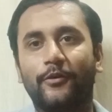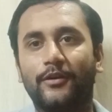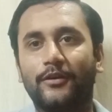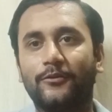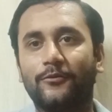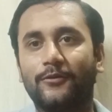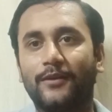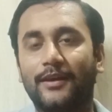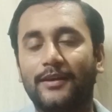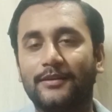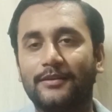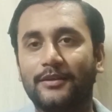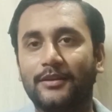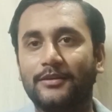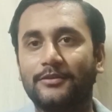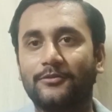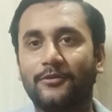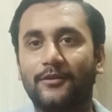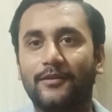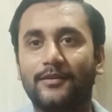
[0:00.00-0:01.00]
going to die.
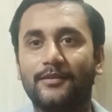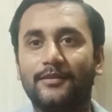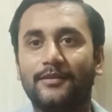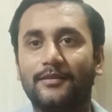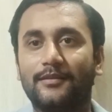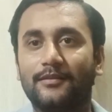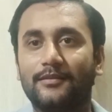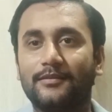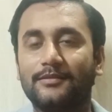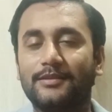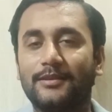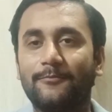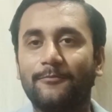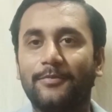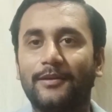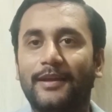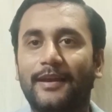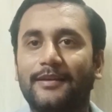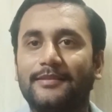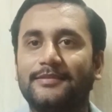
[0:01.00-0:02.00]
So he
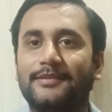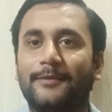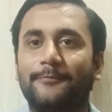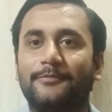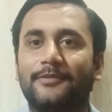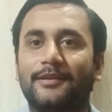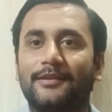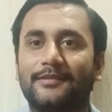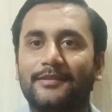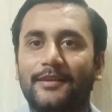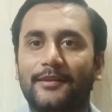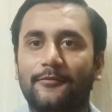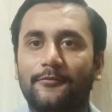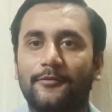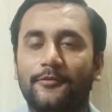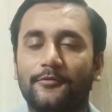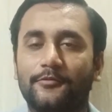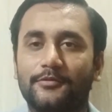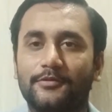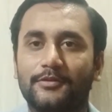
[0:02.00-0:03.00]
simply accepted their
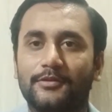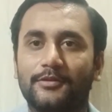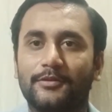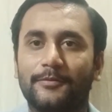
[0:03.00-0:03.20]
views.